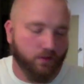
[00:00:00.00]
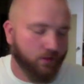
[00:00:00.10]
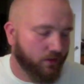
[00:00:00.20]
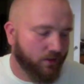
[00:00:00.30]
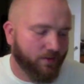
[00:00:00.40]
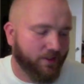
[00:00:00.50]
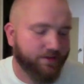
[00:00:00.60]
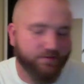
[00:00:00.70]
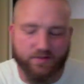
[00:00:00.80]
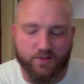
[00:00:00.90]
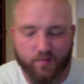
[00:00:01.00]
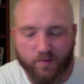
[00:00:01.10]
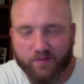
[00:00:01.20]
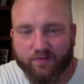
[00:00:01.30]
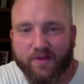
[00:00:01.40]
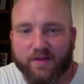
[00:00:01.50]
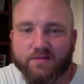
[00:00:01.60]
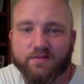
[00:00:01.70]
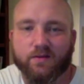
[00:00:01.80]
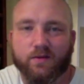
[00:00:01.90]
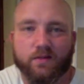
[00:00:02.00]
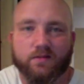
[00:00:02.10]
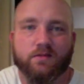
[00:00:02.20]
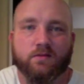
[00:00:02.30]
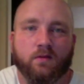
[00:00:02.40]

I'm not even a Superman fan, so it's